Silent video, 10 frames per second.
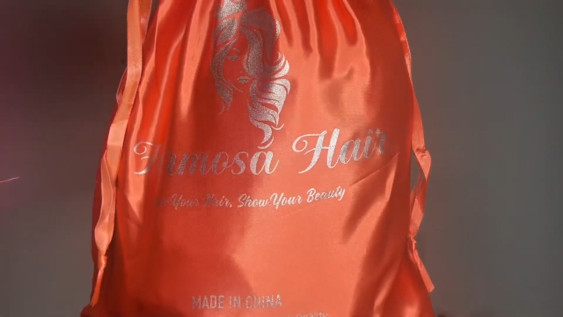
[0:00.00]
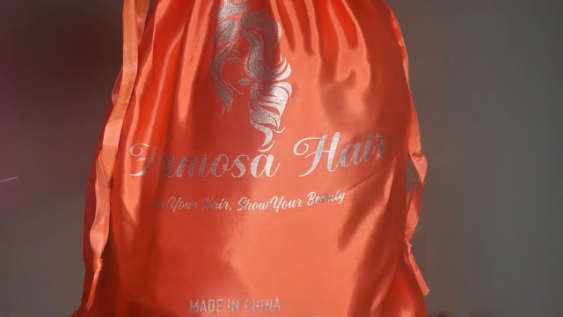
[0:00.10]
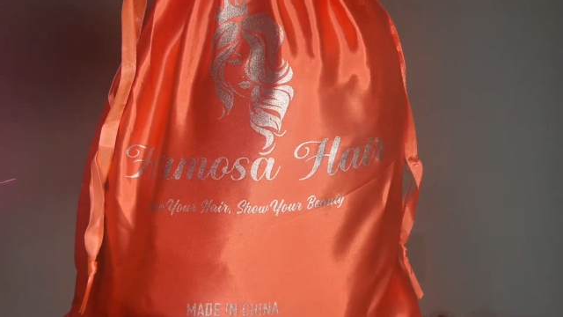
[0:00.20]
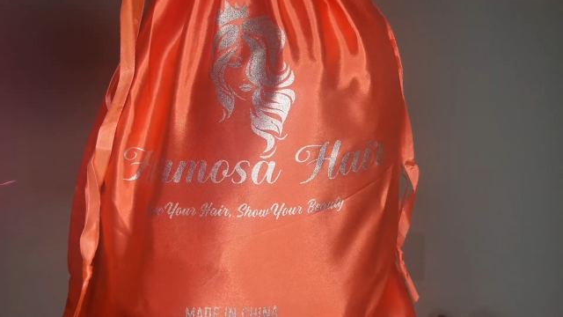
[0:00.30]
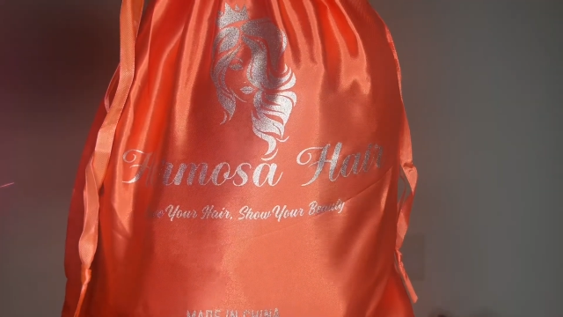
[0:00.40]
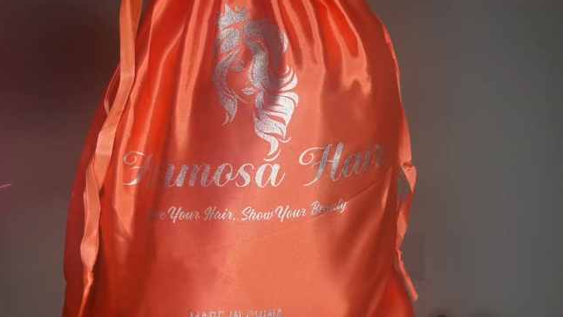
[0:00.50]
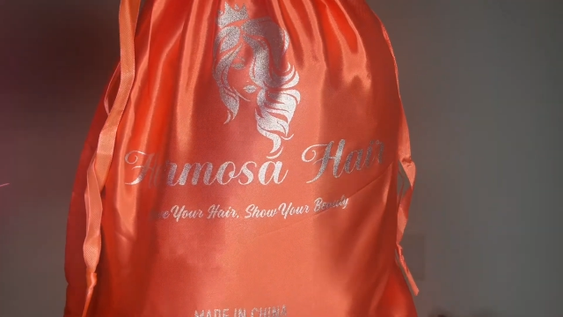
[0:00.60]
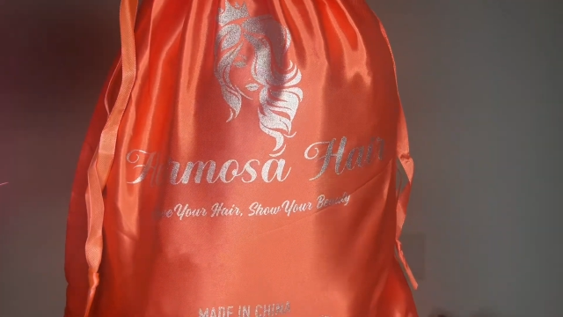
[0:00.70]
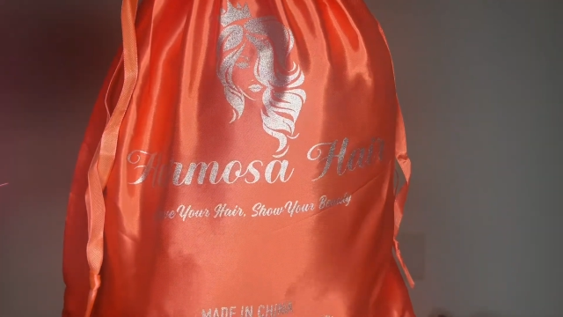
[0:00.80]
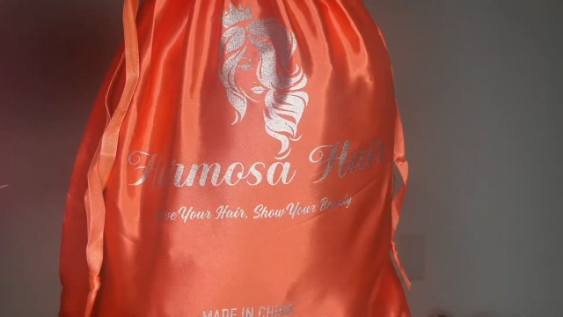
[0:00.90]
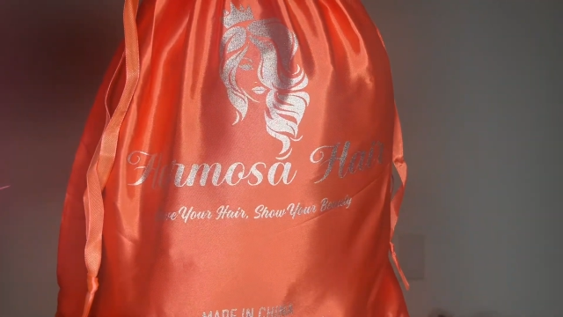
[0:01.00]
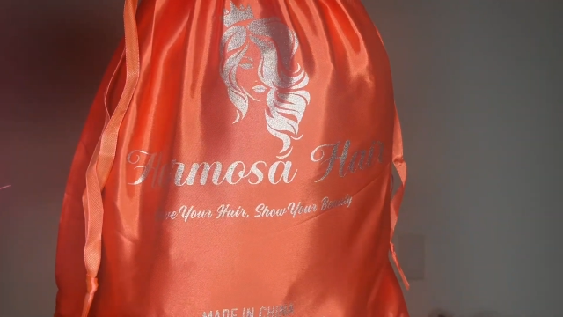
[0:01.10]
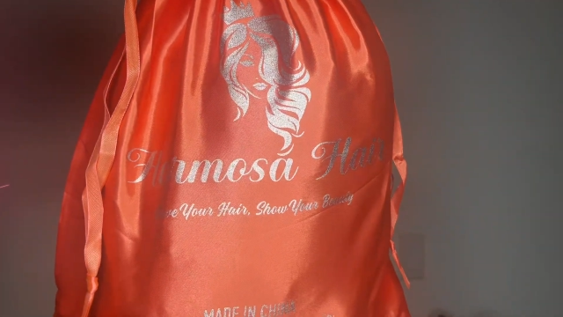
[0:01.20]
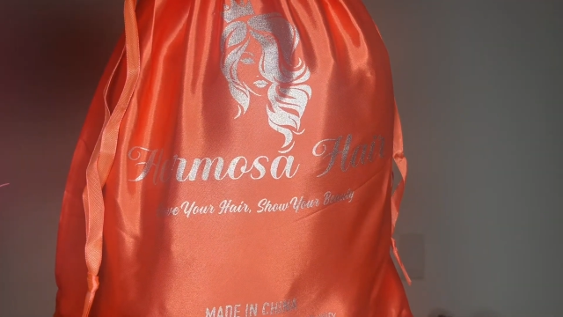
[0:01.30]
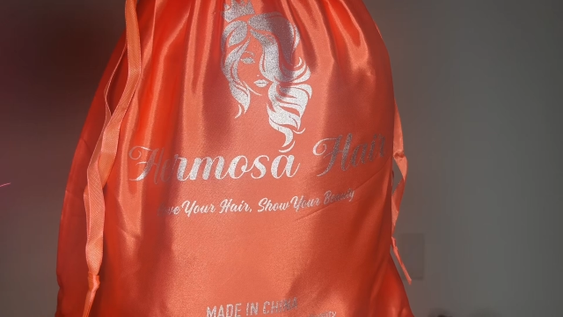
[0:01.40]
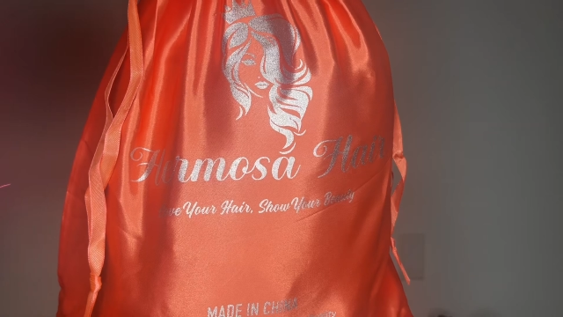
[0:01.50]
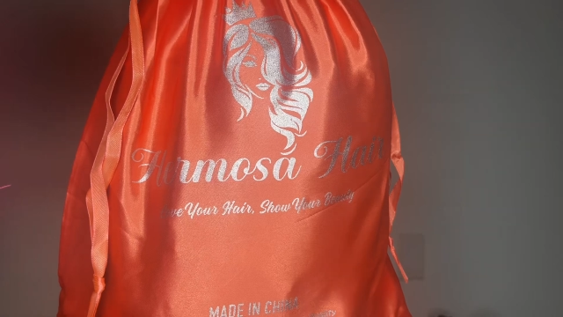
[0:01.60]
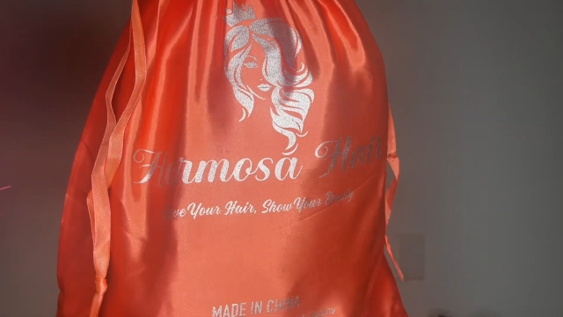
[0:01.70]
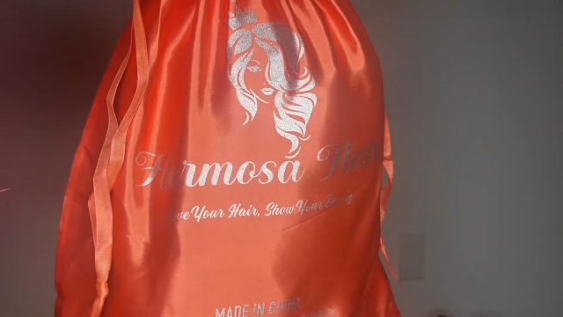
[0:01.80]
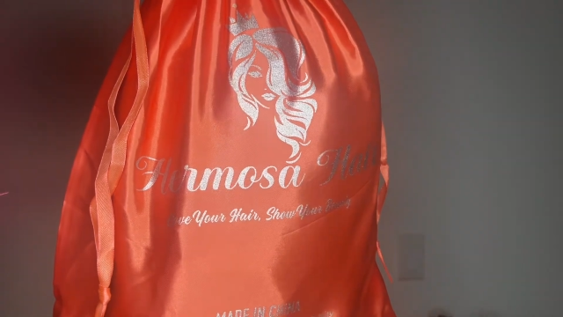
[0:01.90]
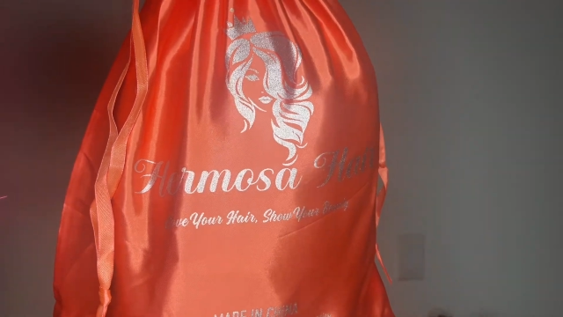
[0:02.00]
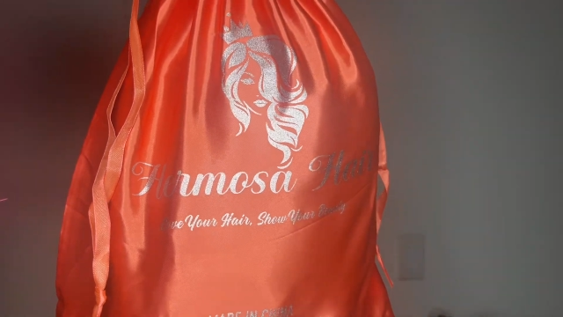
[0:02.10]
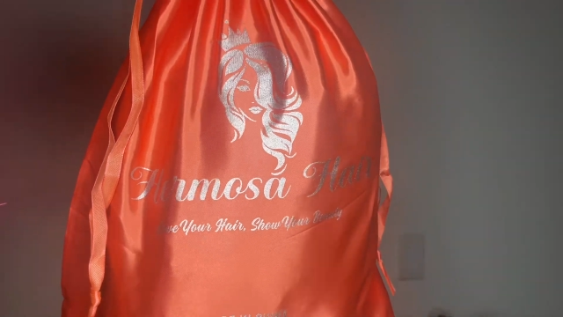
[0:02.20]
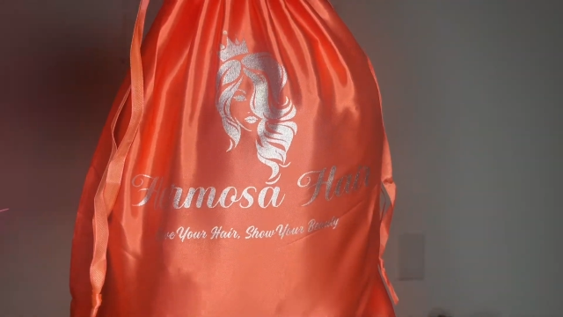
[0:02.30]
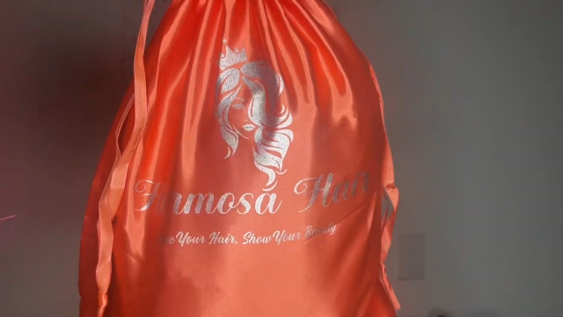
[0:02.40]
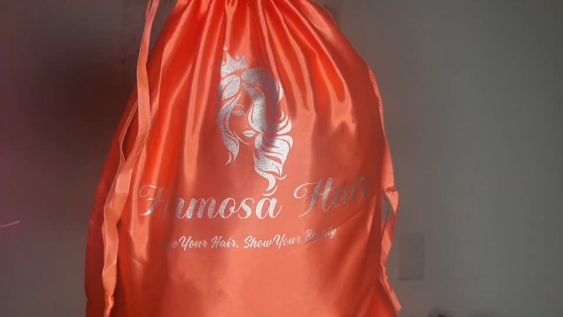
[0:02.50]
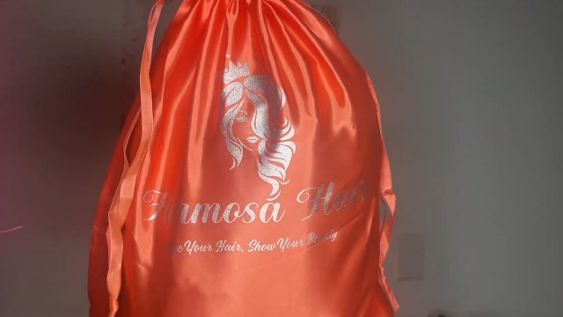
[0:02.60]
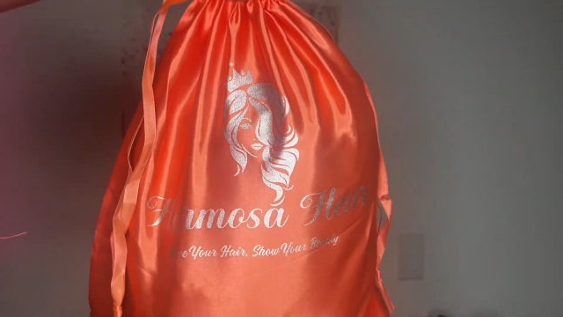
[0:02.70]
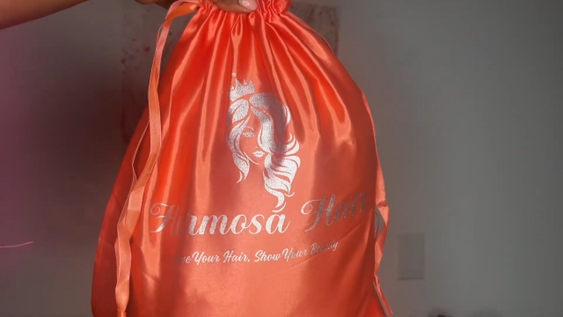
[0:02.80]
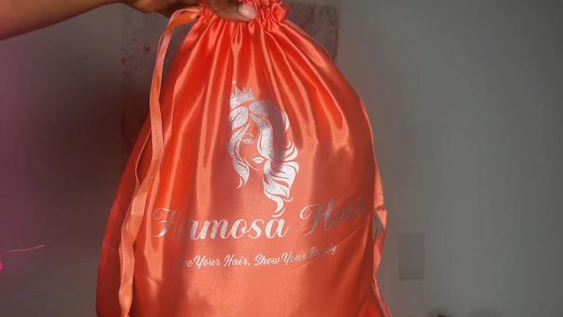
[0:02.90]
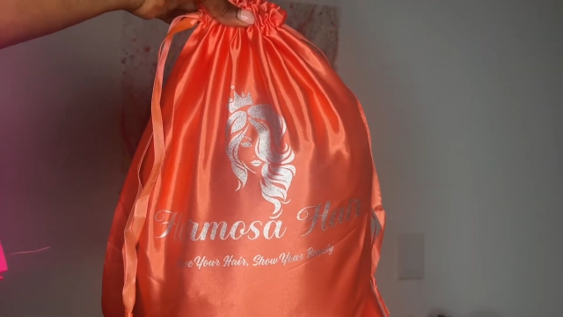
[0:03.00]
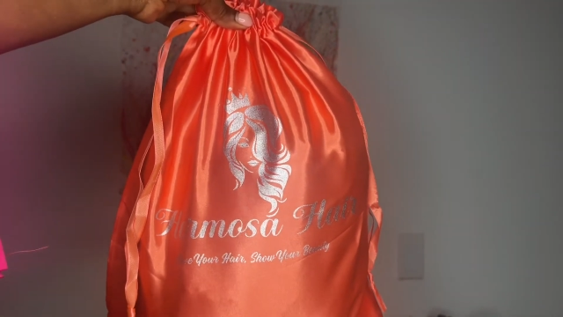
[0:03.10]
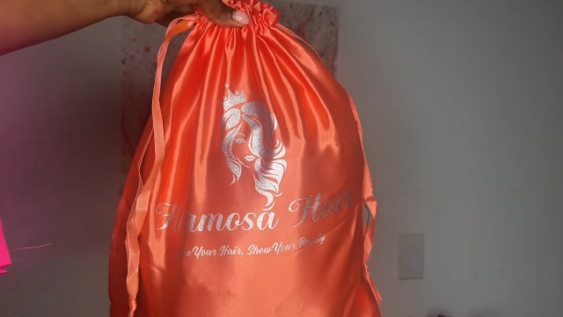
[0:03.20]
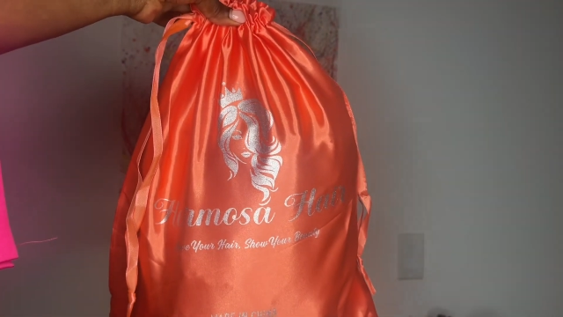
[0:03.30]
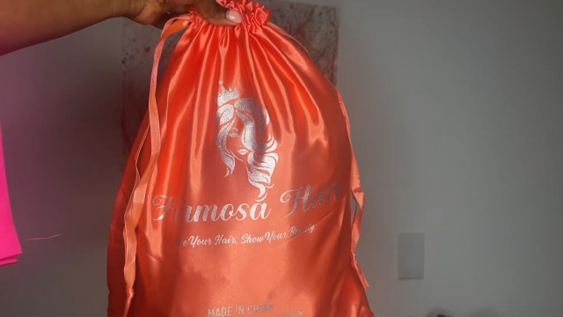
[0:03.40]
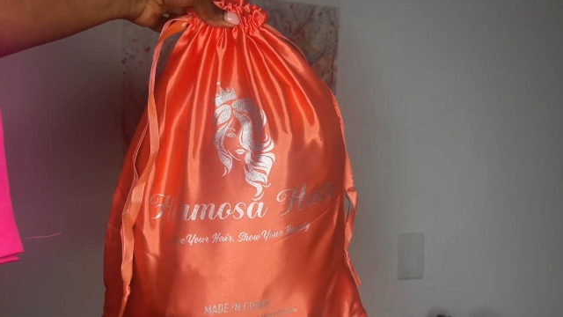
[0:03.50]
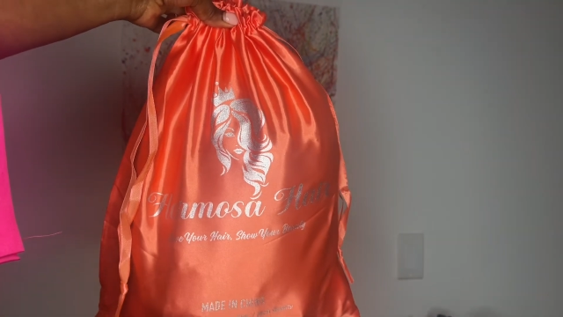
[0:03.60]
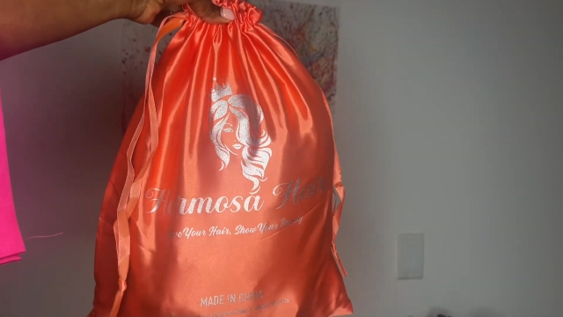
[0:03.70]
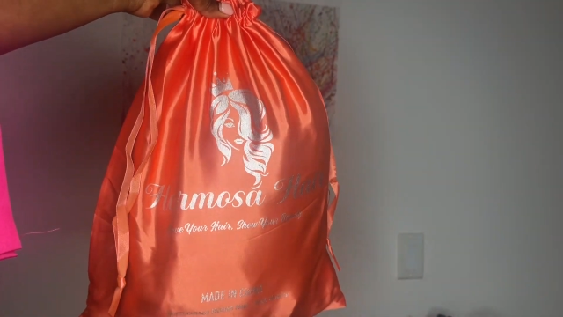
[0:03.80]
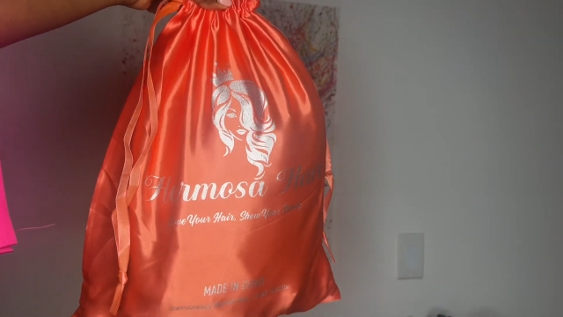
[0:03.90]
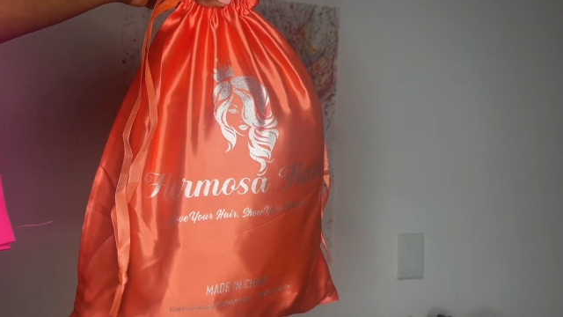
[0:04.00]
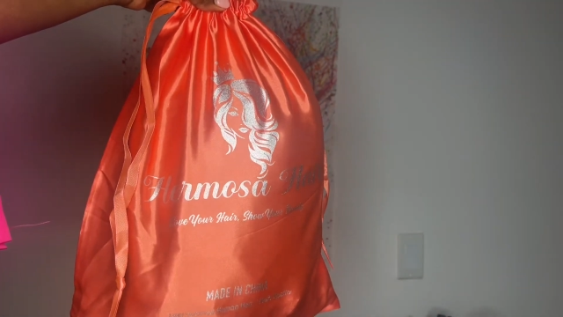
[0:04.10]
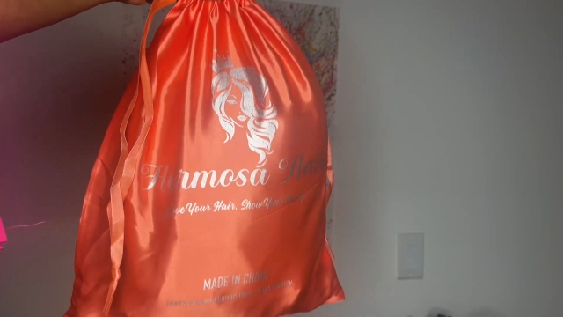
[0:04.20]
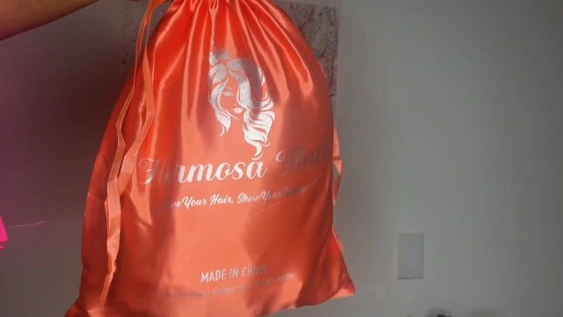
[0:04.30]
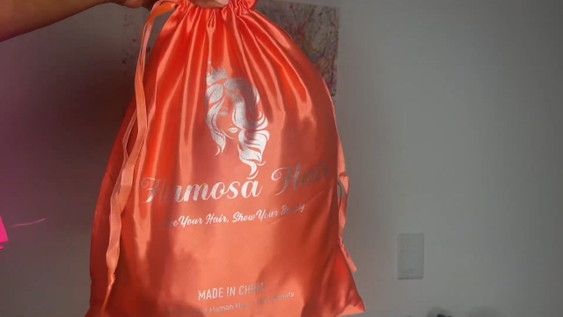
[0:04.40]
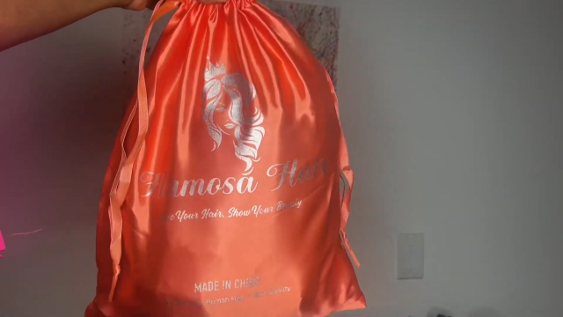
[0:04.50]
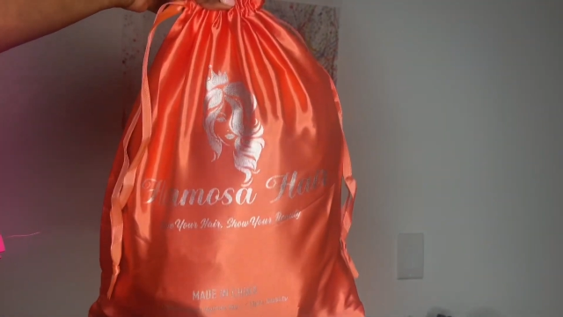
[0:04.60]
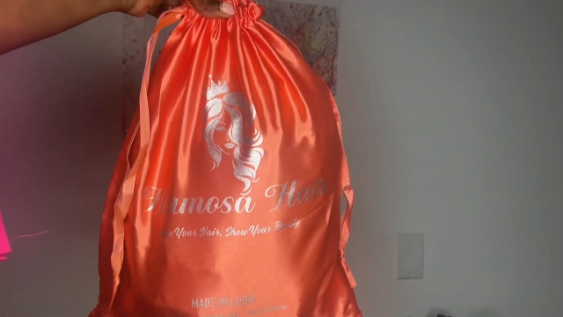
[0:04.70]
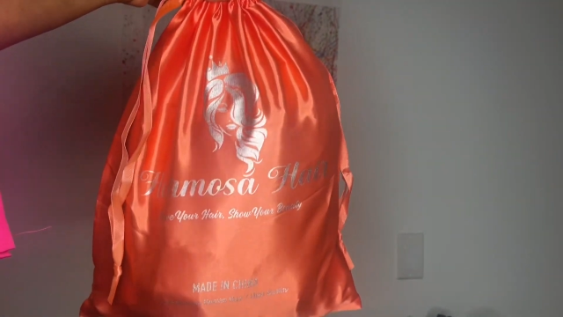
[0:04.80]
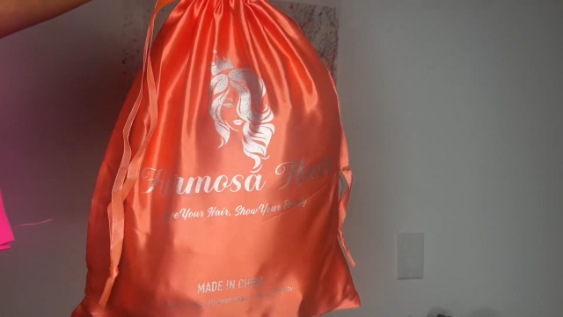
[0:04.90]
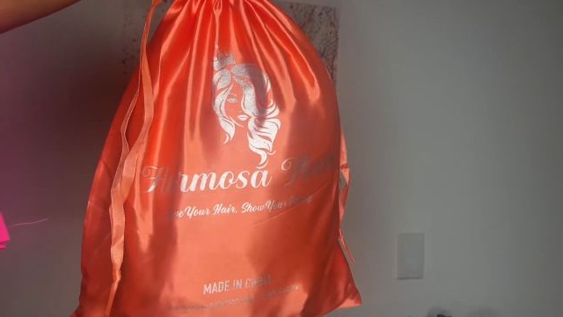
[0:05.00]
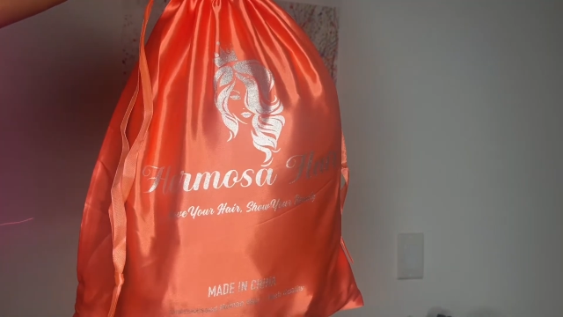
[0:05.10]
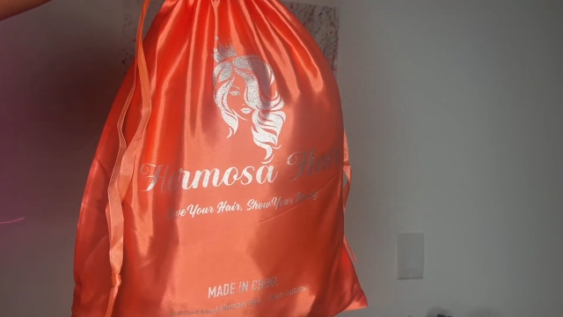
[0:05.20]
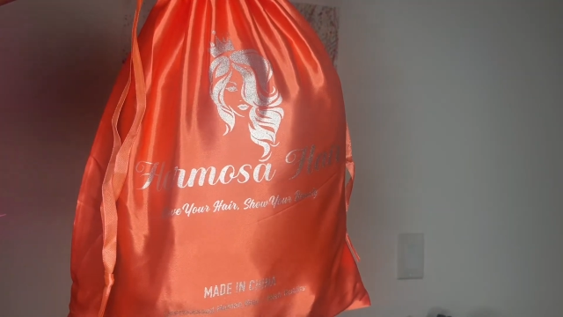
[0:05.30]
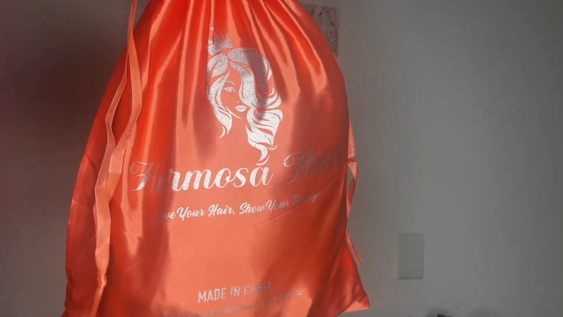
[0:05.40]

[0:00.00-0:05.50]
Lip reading: Nobody's mouth can be seen.